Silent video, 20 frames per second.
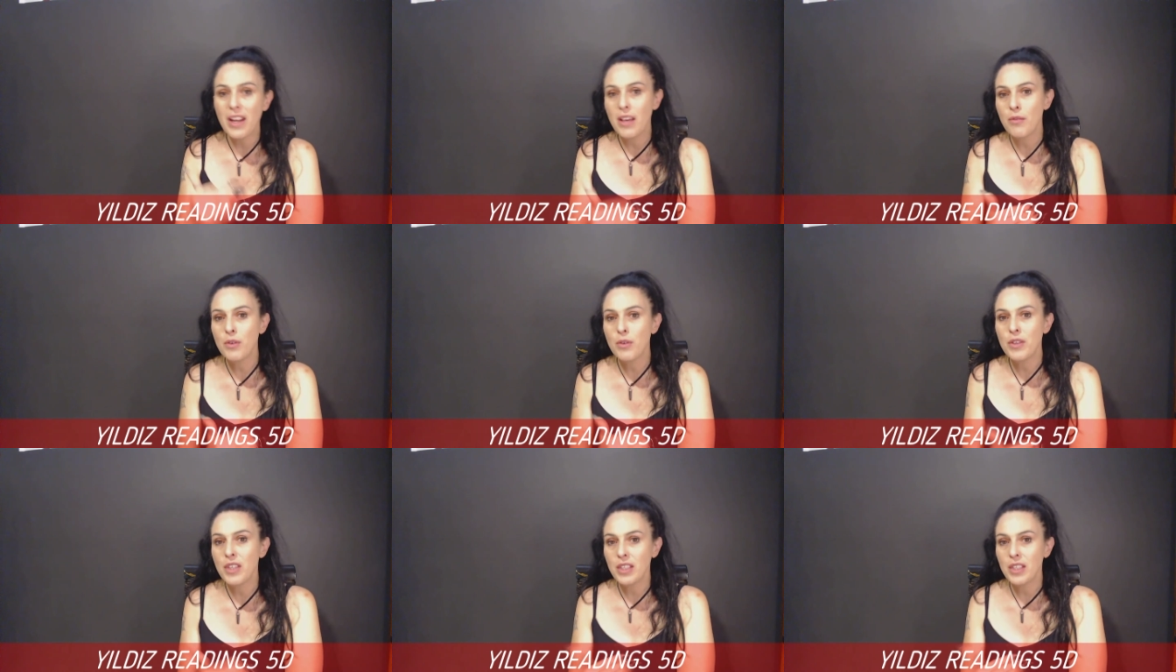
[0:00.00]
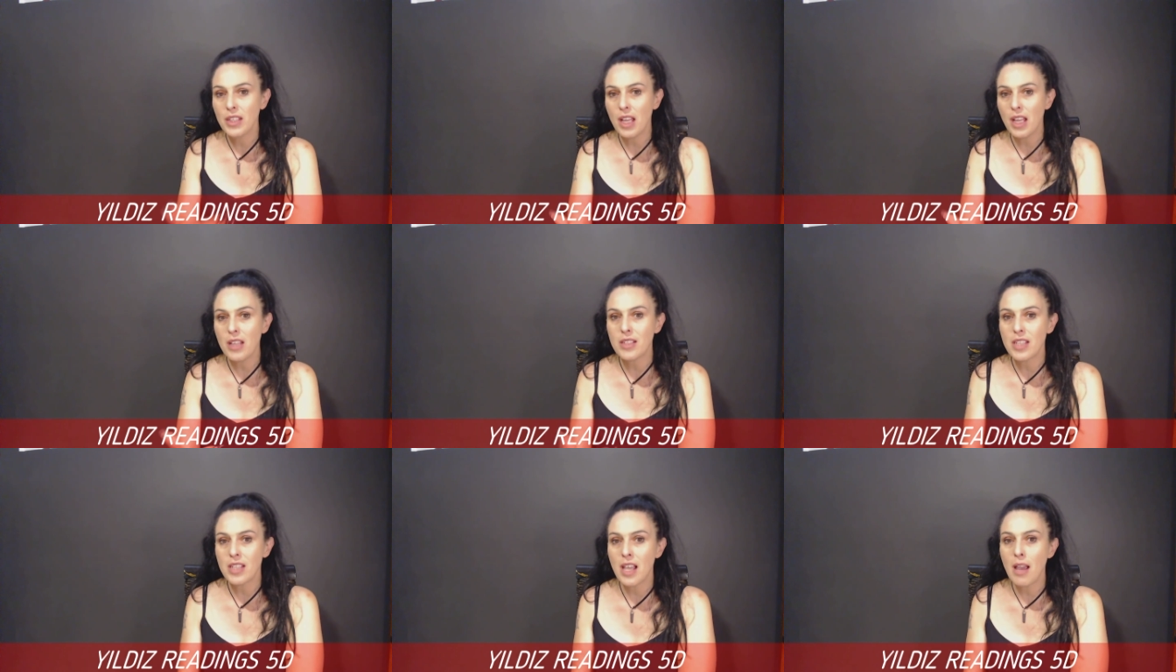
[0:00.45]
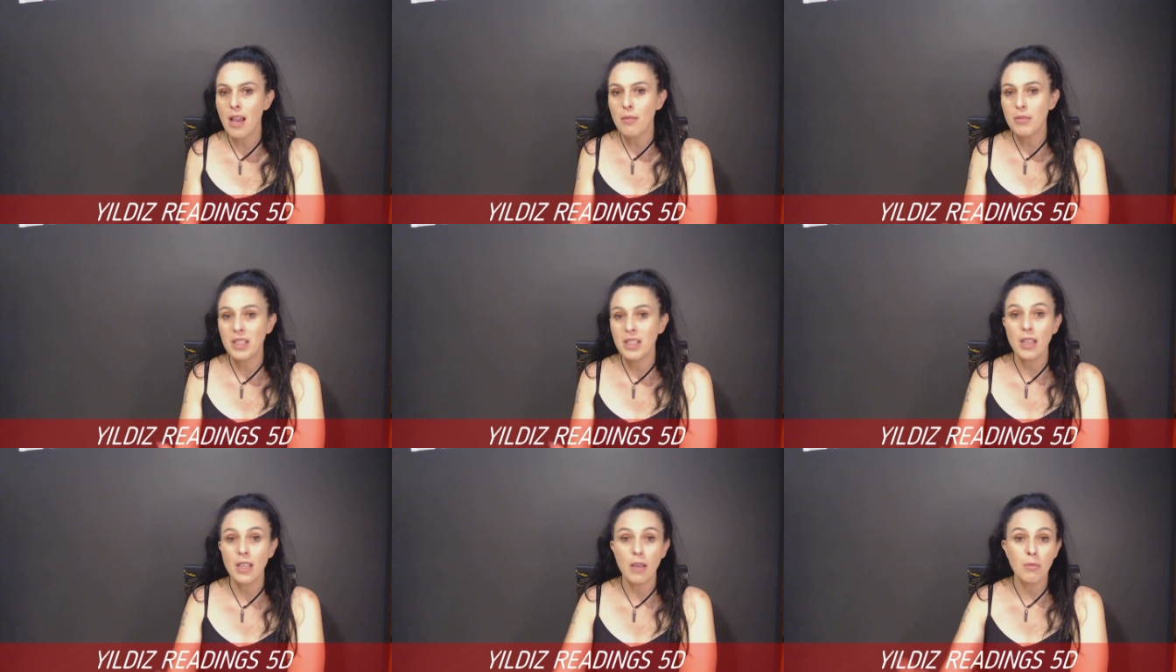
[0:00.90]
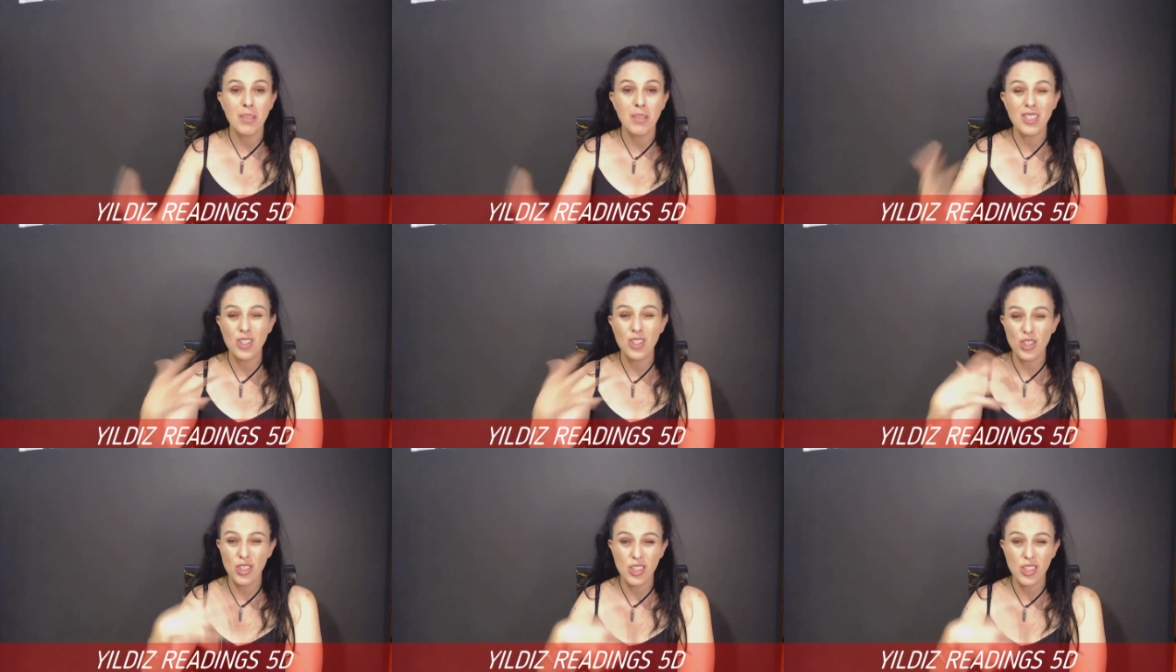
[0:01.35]
everything that's happening can be
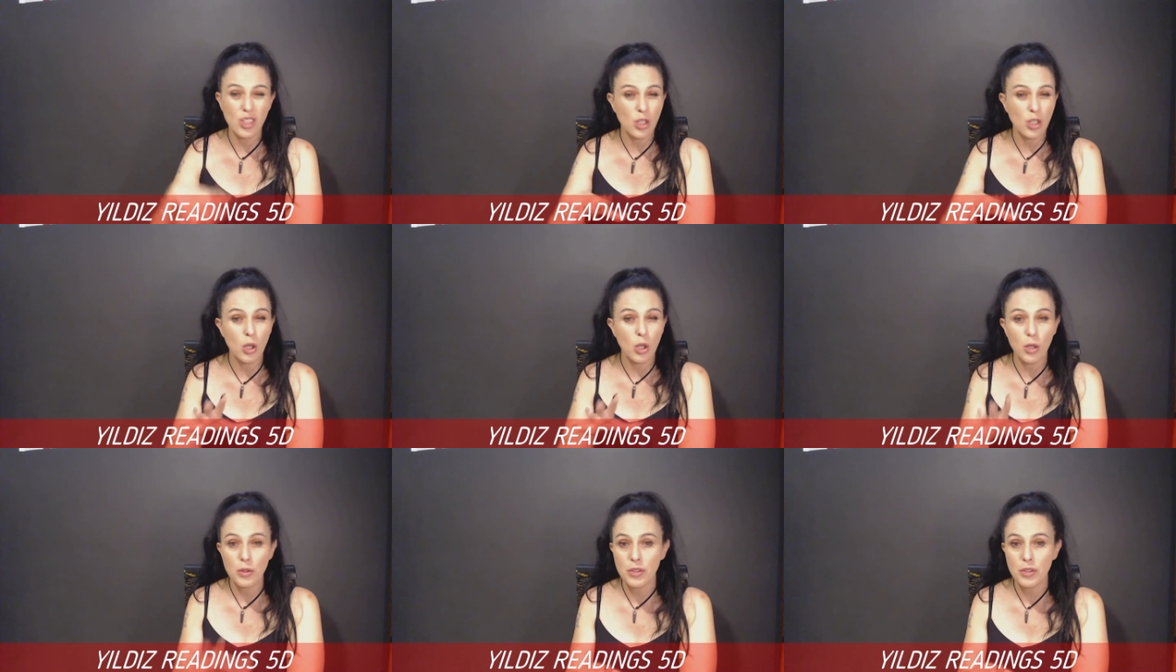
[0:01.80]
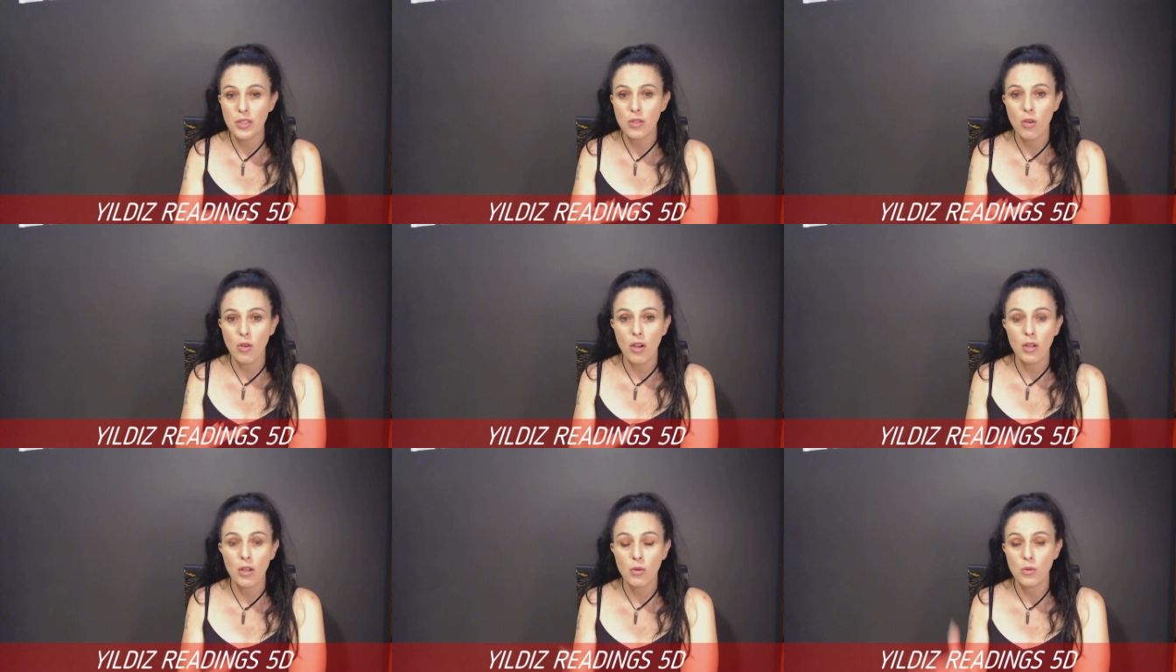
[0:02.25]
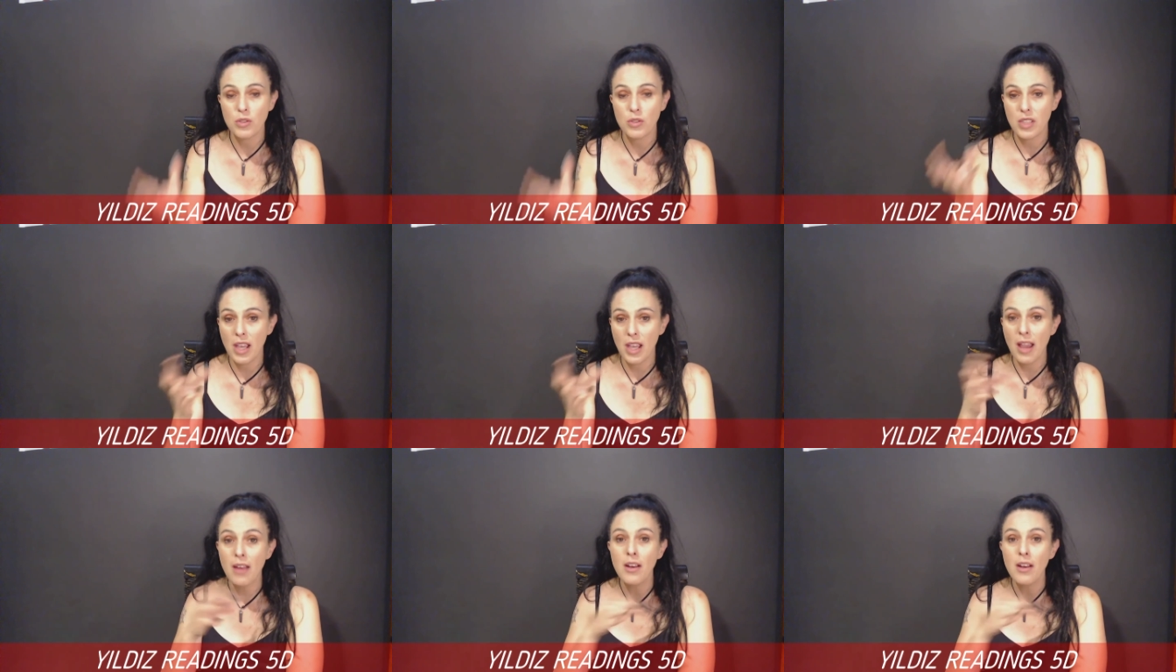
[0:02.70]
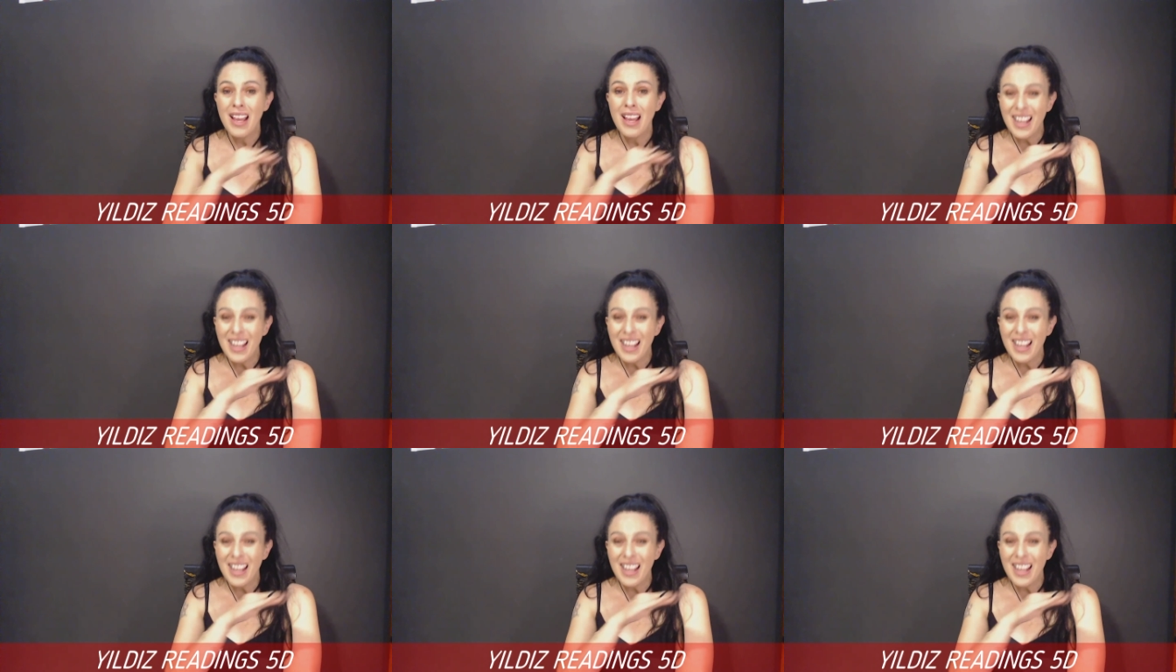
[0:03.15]
just to close cycles out,